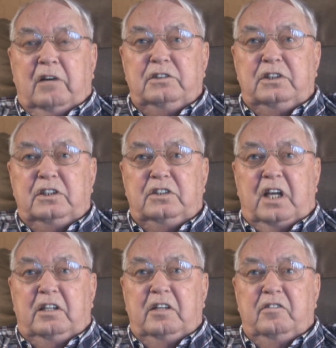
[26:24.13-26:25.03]
was
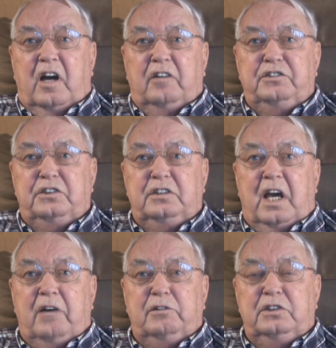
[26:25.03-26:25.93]
executive officer,
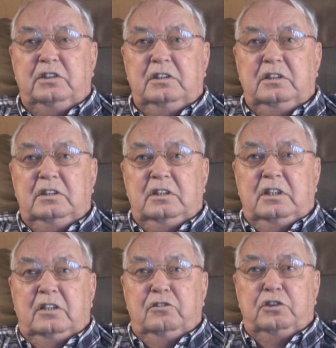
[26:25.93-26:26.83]
and I was
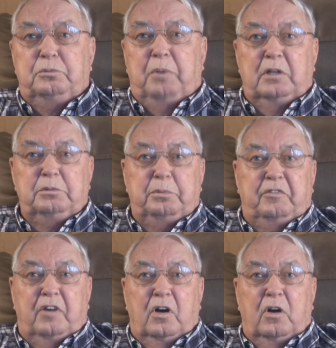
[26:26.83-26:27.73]
responsible
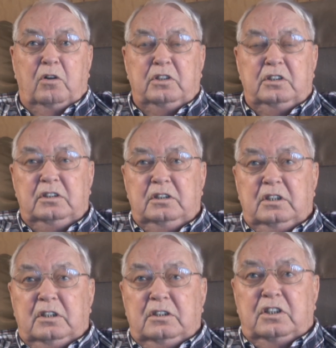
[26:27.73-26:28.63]
for all
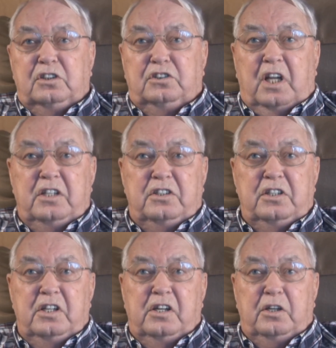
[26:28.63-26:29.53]
the
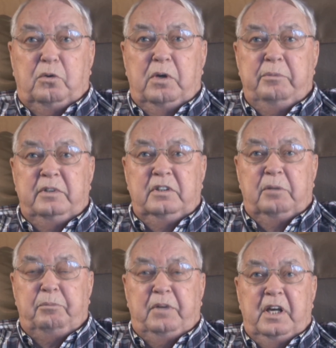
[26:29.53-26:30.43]
stationary equipment
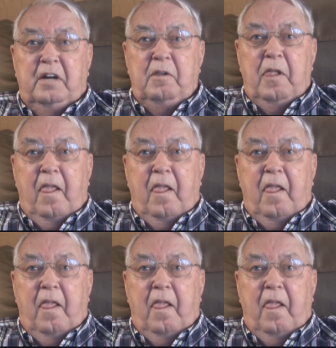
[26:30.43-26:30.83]
up there.